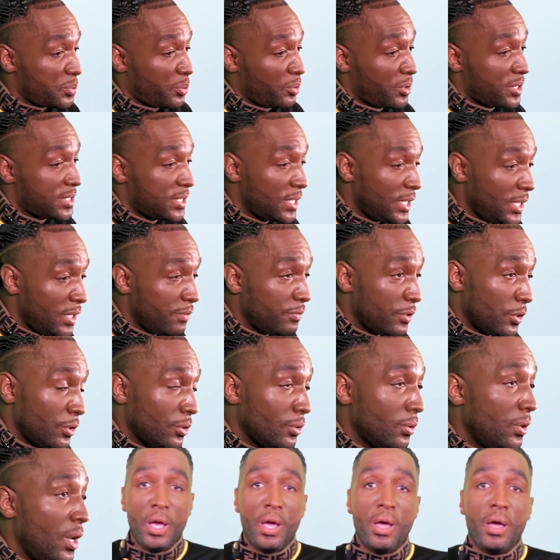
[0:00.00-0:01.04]
perceive you.
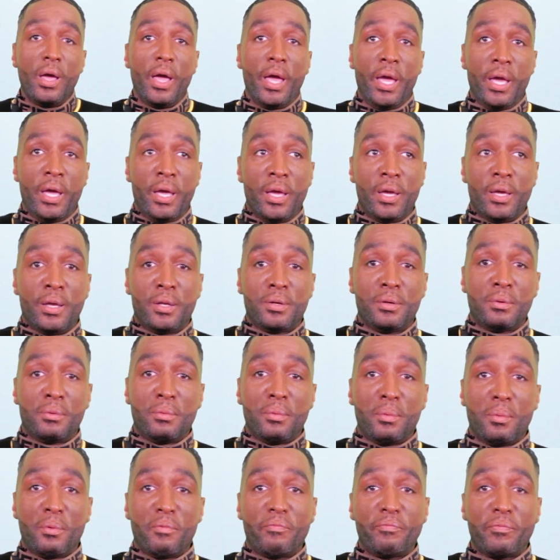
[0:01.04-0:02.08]
And
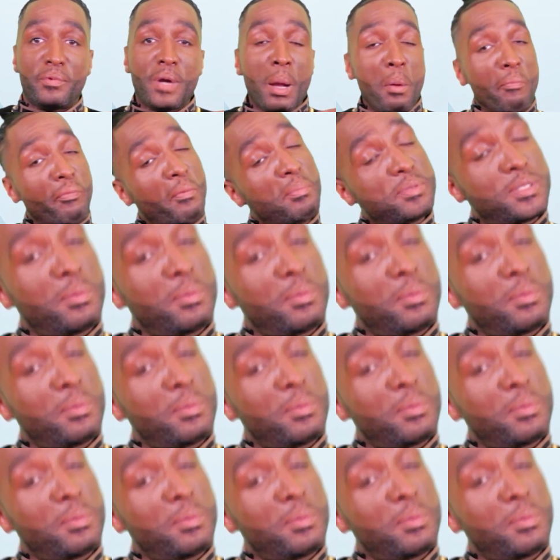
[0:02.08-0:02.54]
come from